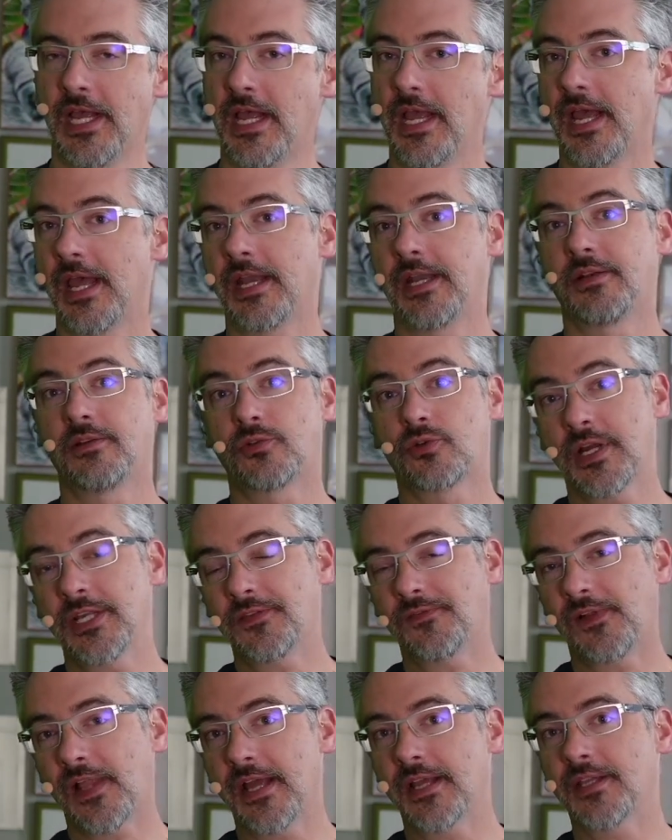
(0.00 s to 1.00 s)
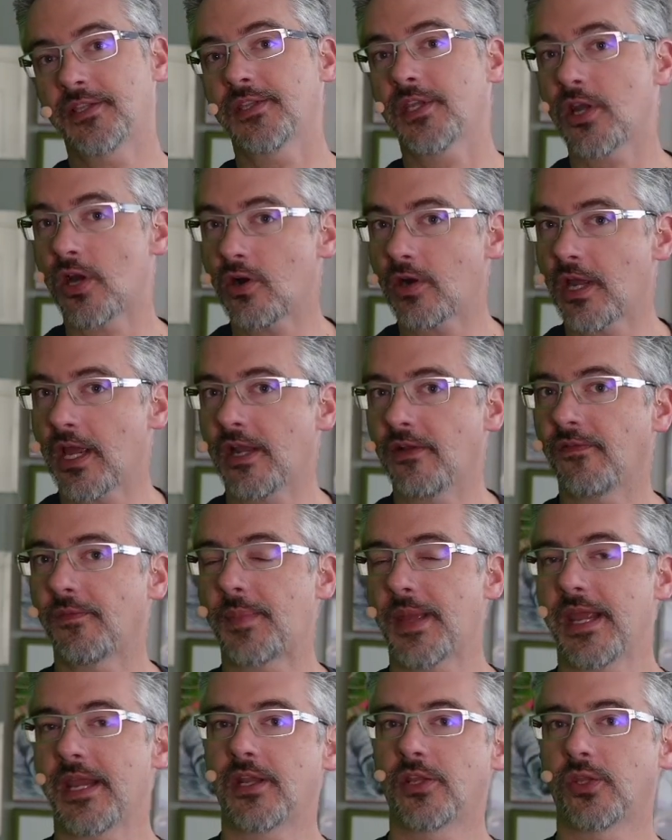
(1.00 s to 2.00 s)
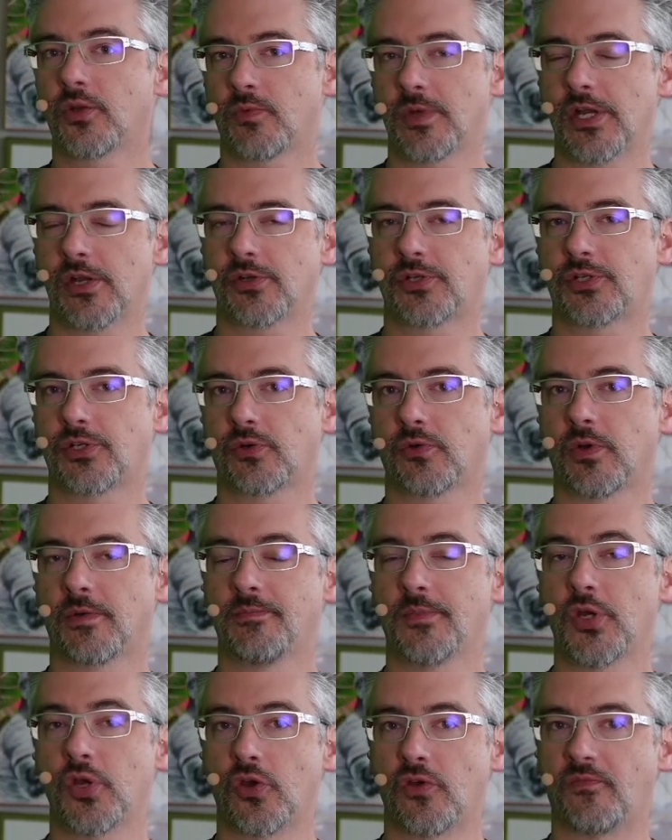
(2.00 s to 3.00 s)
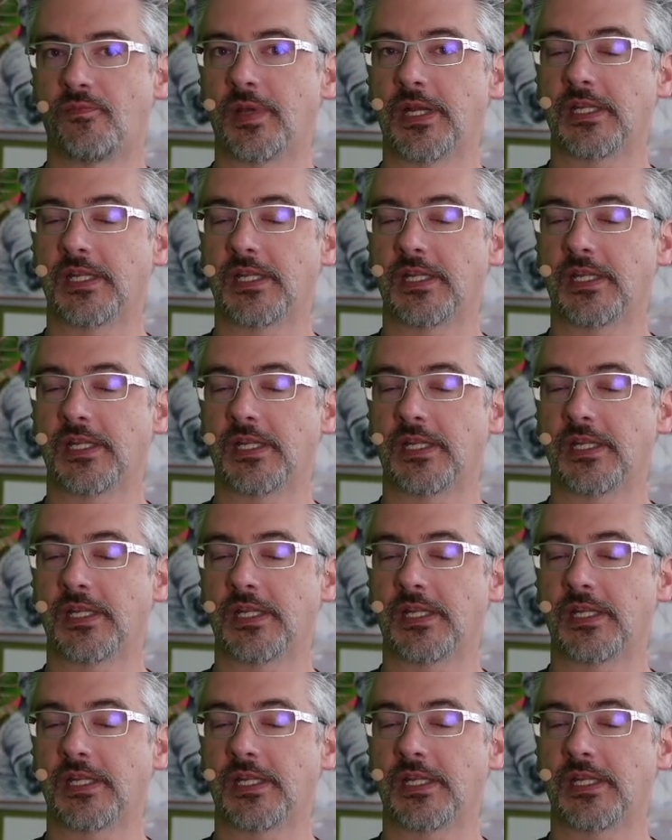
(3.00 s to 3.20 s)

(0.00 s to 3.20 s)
And trace flags, they are kind of a pain in the rear to remove,